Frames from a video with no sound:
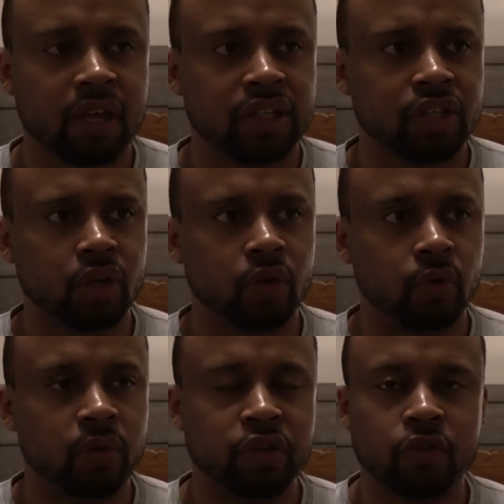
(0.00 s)
So
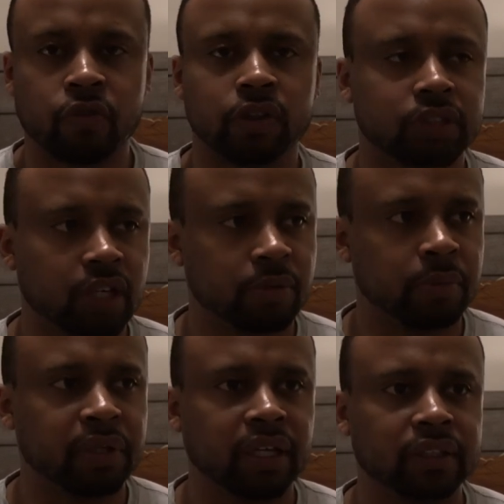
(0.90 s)
when you first come
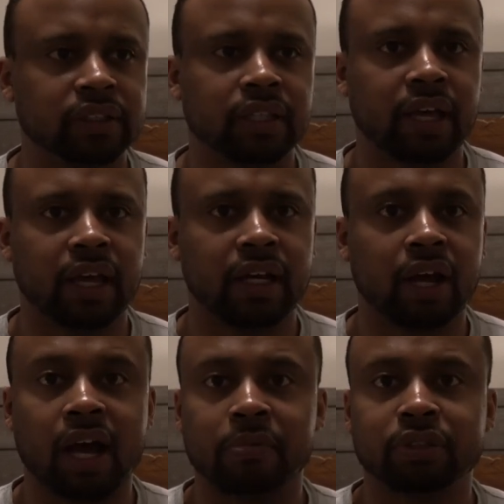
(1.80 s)
up against that
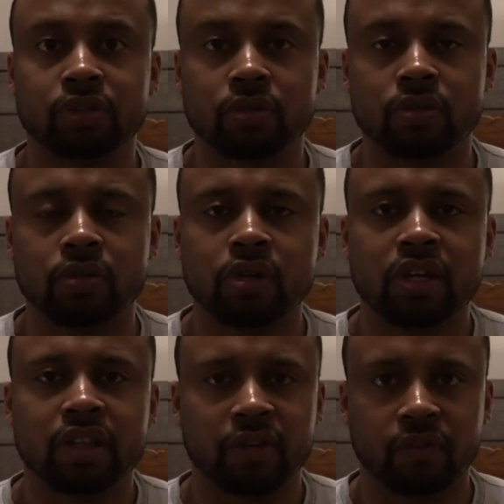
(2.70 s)
obstacle,
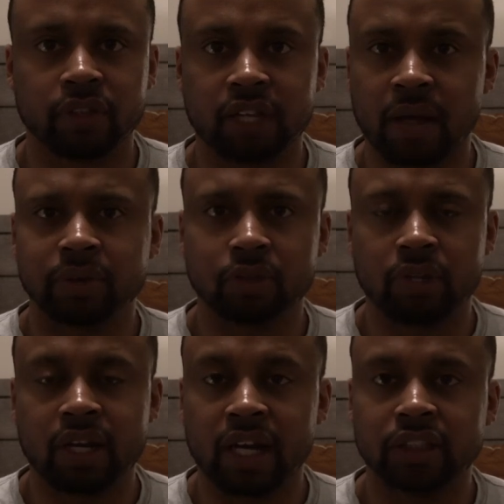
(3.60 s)
that first obstacle
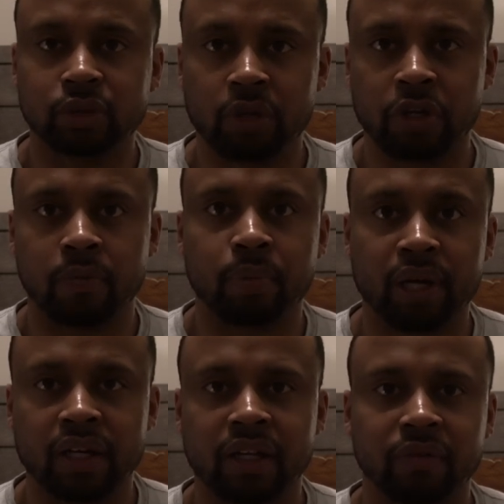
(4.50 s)
that knocks you on your
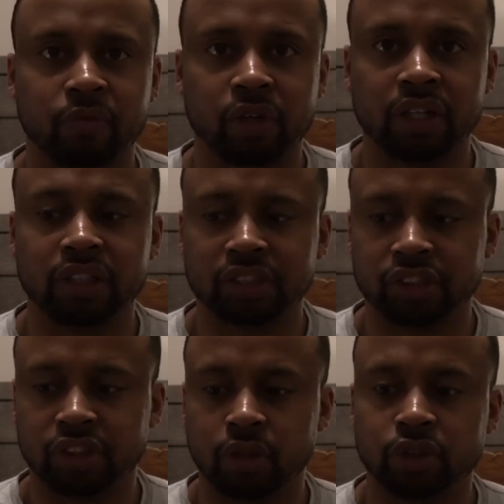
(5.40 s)
butt and really just
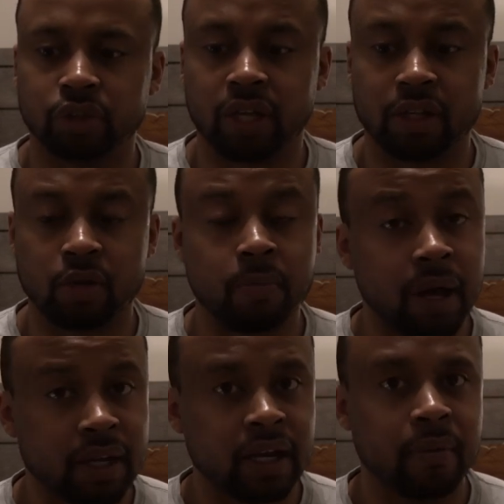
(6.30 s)
shows you that you
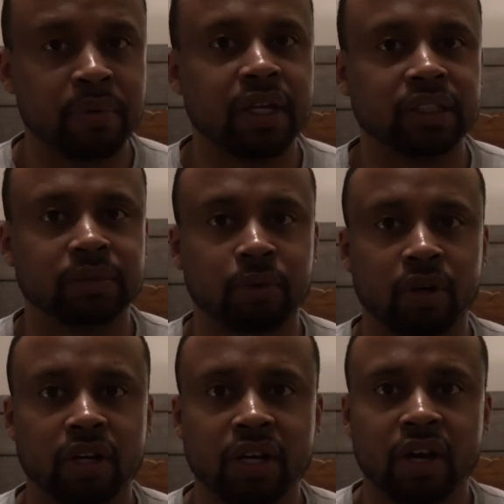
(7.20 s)
might not be as
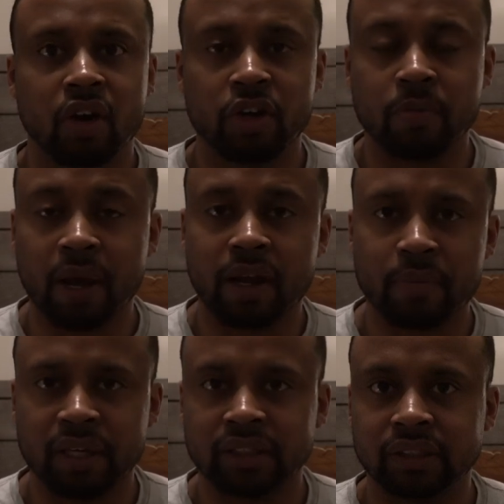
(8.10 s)
smart or you might not
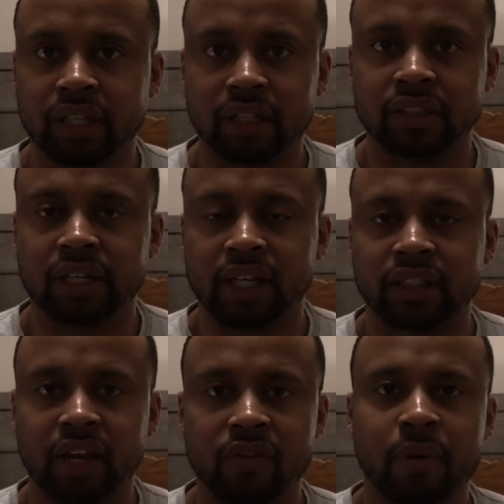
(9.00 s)
be as intelligent as
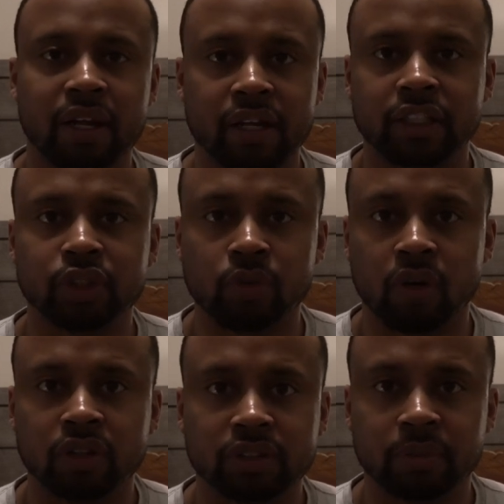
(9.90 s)
everybody led you
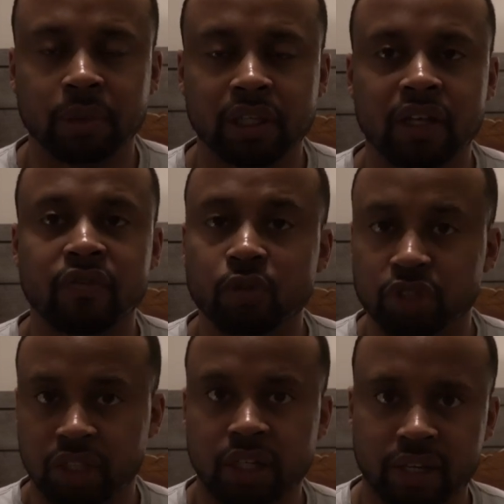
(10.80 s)
on to believe, you
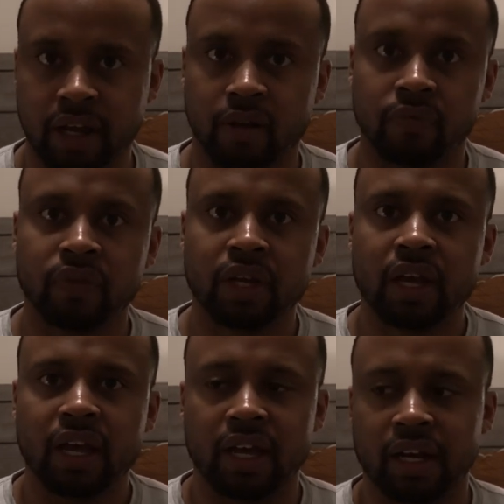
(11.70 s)
shut down.
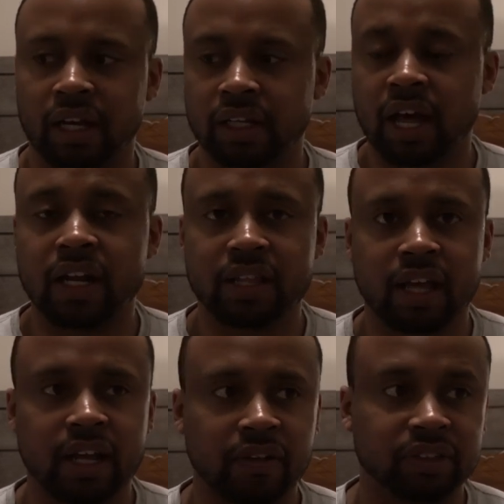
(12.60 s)
And a lot of
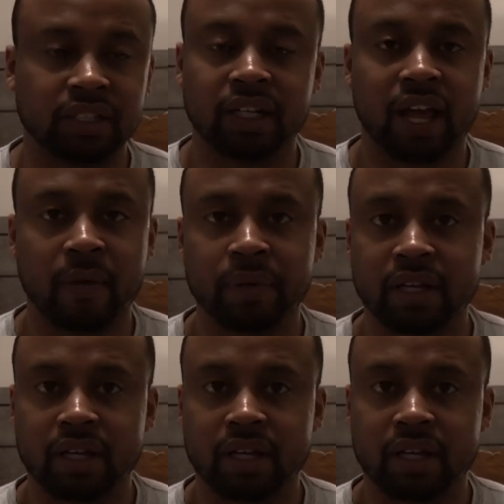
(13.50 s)
that, I've seen it happen in